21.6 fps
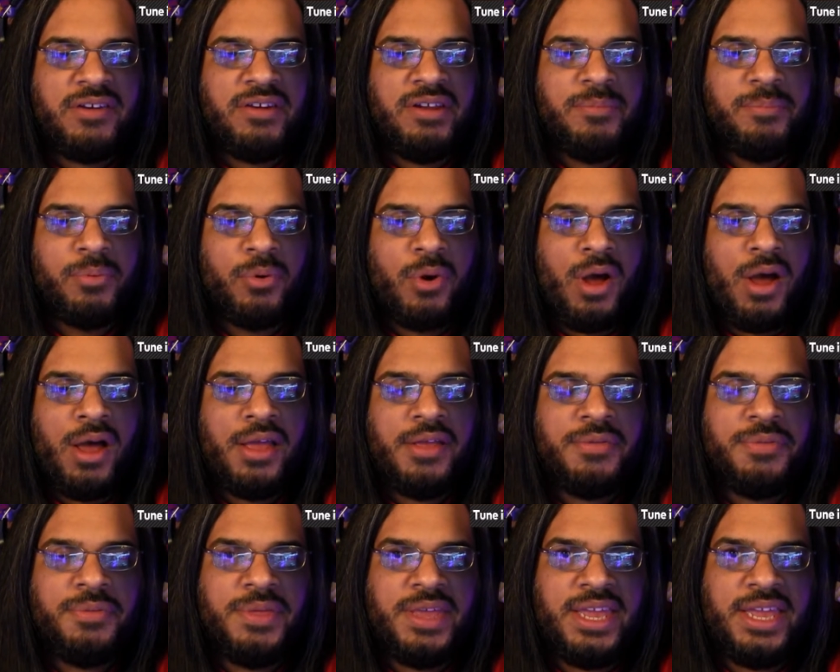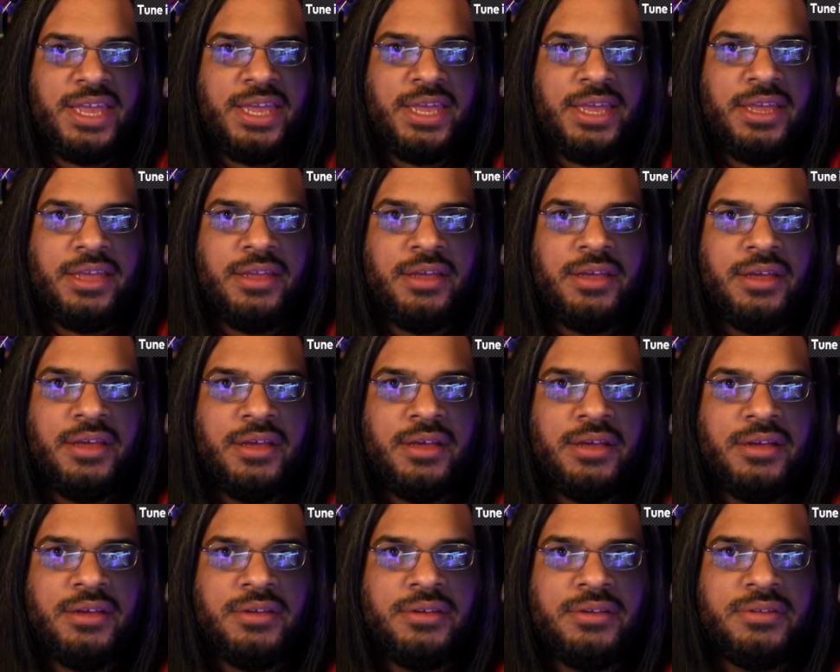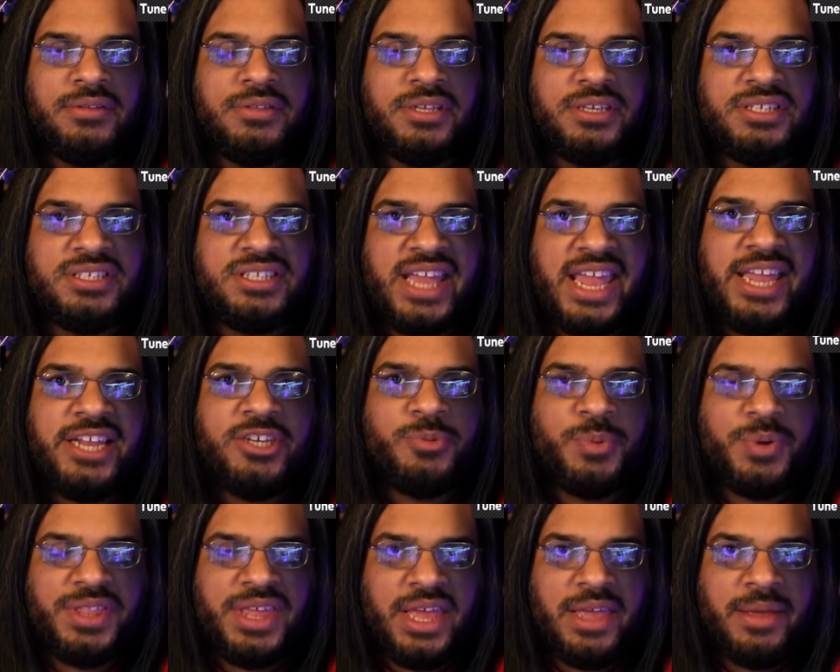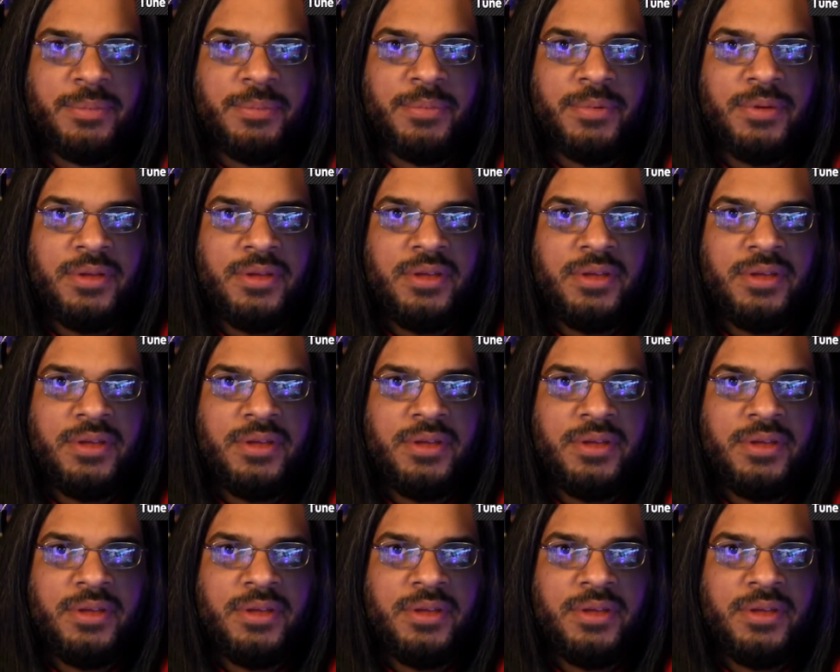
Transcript: brought the stage with him.